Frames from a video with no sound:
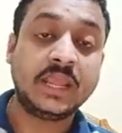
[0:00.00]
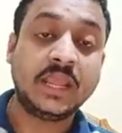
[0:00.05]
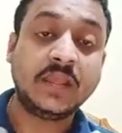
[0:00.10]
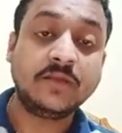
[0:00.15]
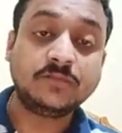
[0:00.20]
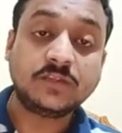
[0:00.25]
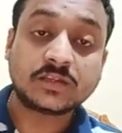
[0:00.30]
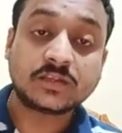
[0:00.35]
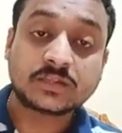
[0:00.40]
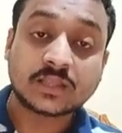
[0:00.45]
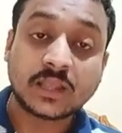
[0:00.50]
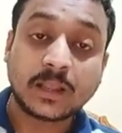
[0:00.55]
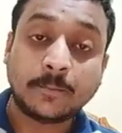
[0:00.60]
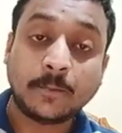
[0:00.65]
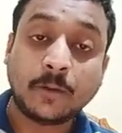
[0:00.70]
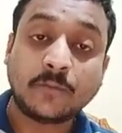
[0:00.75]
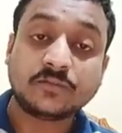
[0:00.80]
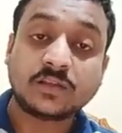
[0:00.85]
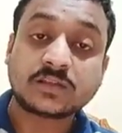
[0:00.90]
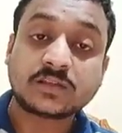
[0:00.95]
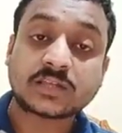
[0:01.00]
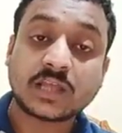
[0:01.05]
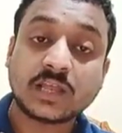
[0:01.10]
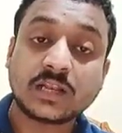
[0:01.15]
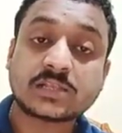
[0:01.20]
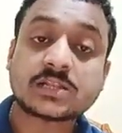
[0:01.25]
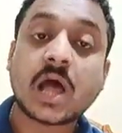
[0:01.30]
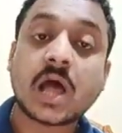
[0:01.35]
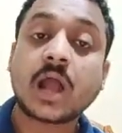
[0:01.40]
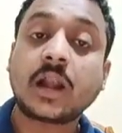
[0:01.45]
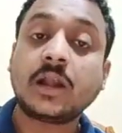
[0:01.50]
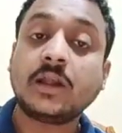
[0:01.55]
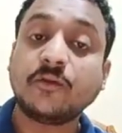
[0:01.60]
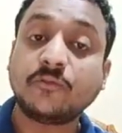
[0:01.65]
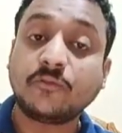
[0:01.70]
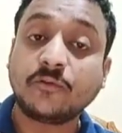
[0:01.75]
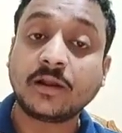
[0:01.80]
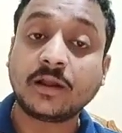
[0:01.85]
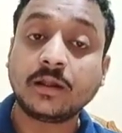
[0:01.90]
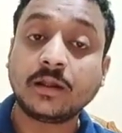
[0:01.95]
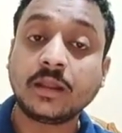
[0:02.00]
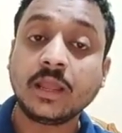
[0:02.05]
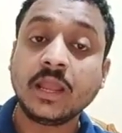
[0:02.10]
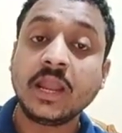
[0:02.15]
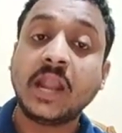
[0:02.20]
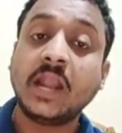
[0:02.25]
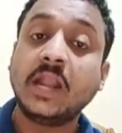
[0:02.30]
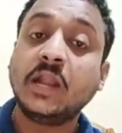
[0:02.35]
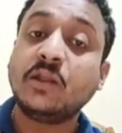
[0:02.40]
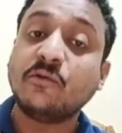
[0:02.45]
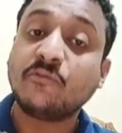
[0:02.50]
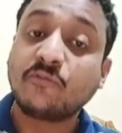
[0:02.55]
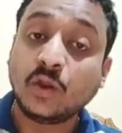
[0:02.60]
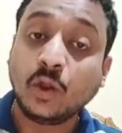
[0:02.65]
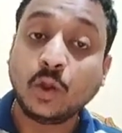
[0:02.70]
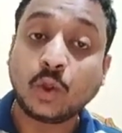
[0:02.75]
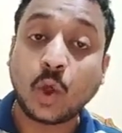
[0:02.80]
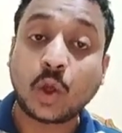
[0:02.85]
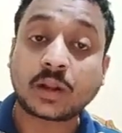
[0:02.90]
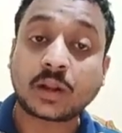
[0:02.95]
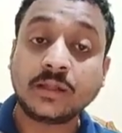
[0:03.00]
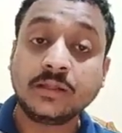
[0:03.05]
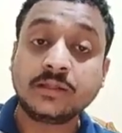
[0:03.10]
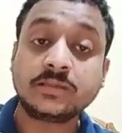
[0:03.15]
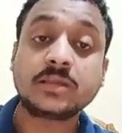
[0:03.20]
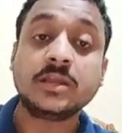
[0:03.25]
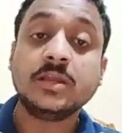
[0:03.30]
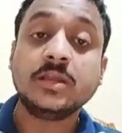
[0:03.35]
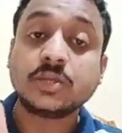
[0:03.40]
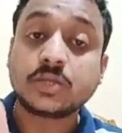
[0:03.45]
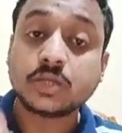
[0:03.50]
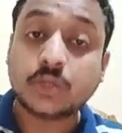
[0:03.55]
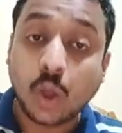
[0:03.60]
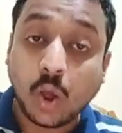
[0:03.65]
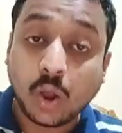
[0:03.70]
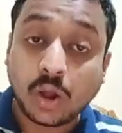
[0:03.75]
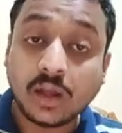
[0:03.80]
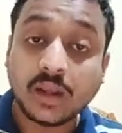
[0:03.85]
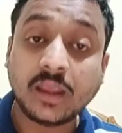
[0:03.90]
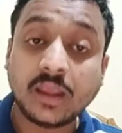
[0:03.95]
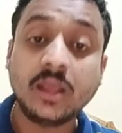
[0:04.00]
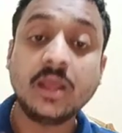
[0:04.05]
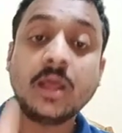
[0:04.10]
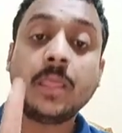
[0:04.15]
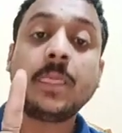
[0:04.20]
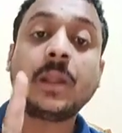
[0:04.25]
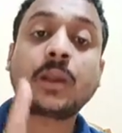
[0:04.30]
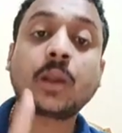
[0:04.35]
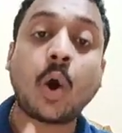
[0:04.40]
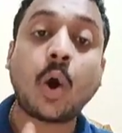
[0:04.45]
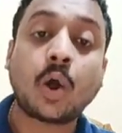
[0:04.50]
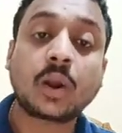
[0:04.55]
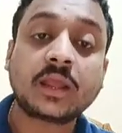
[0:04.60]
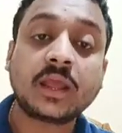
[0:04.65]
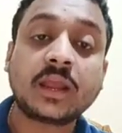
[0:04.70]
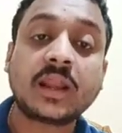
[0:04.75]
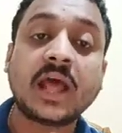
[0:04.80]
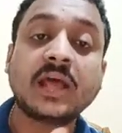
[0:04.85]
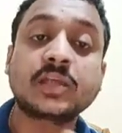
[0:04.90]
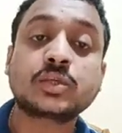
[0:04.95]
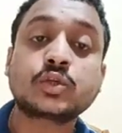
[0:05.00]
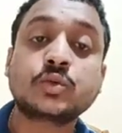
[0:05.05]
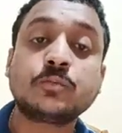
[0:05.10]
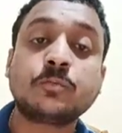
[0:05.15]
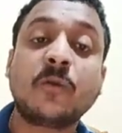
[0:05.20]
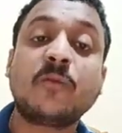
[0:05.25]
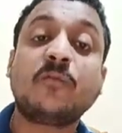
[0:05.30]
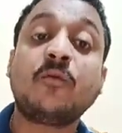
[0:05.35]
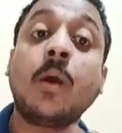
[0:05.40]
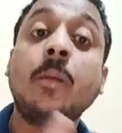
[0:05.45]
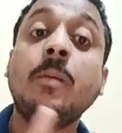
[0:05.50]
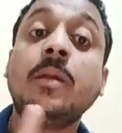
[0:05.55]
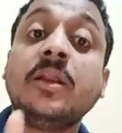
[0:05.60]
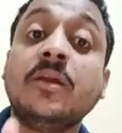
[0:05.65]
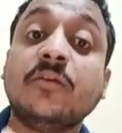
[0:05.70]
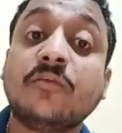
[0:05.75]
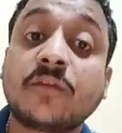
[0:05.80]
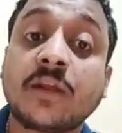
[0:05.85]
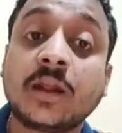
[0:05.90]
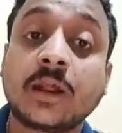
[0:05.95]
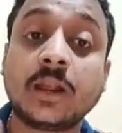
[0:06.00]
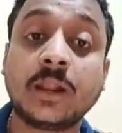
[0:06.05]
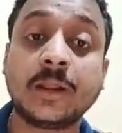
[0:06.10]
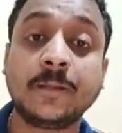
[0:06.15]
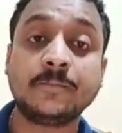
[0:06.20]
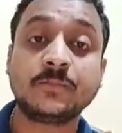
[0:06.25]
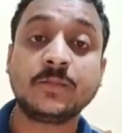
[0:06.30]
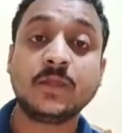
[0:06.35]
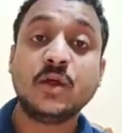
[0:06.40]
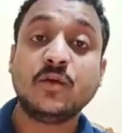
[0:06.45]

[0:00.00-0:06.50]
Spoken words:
If the shape of the cells are different in different organs, surely that organ has to perform differently.